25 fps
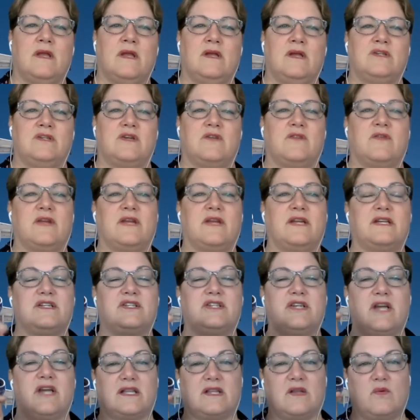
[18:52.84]
Don't forget to
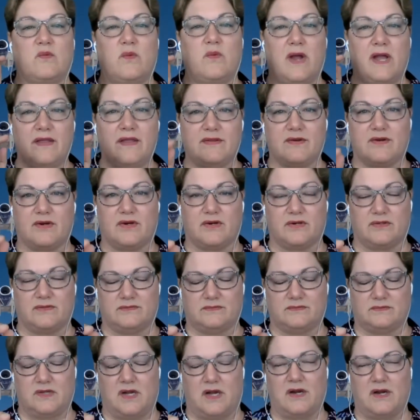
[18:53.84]
check the weather
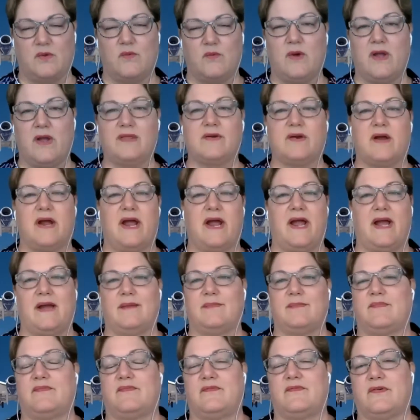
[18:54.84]
on a weather
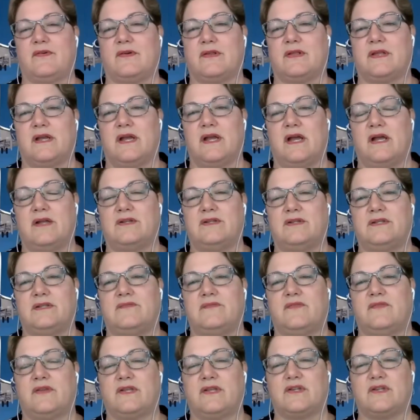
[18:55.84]
app for the uh,
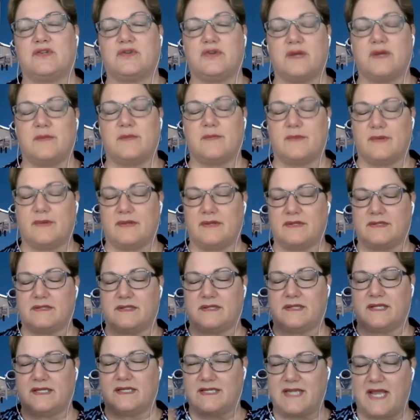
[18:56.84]
for the trip,
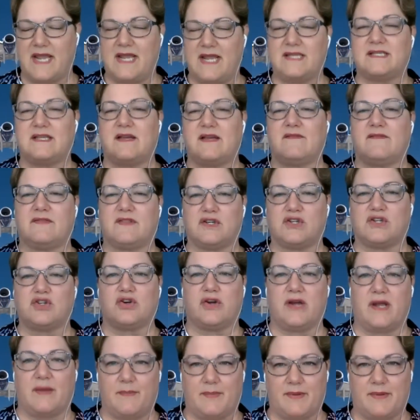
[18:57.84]
the days of the
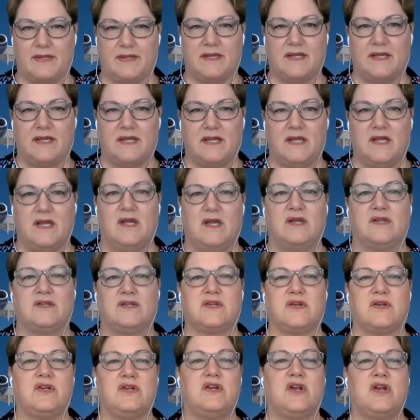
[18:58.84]
trip,
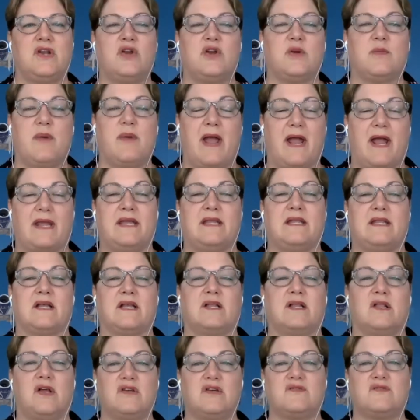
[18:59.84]
so you know you're packing the
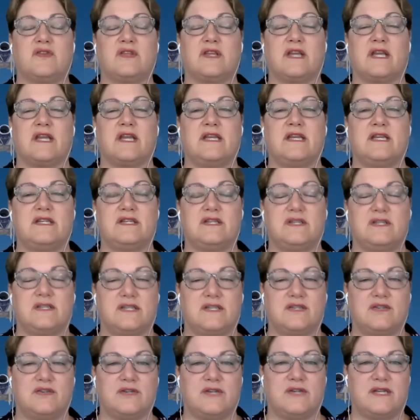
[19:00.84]
clothes for the conditions
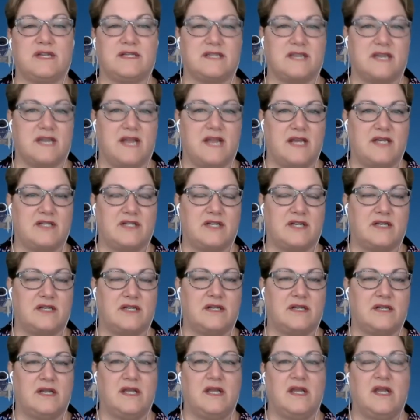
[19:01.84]
at your destination
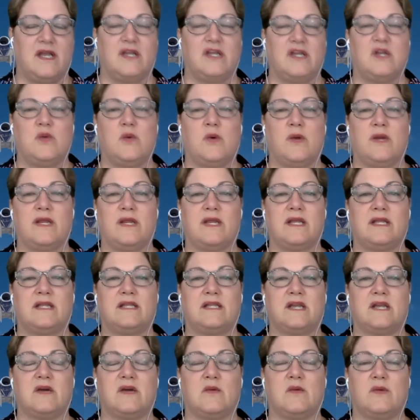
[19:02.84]
you don't want to get
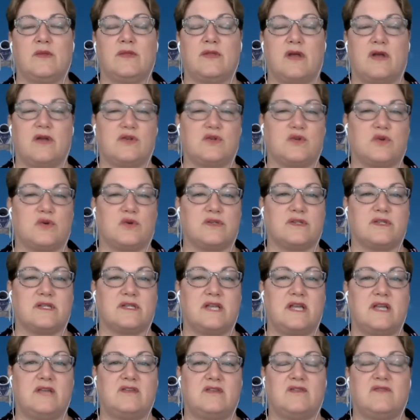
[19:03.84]
there with all short
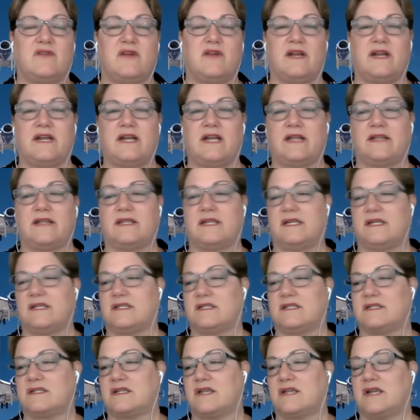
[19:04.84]
sleeves and find out that
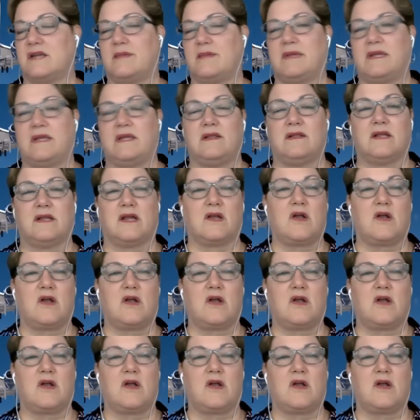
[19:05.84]
it's going to be a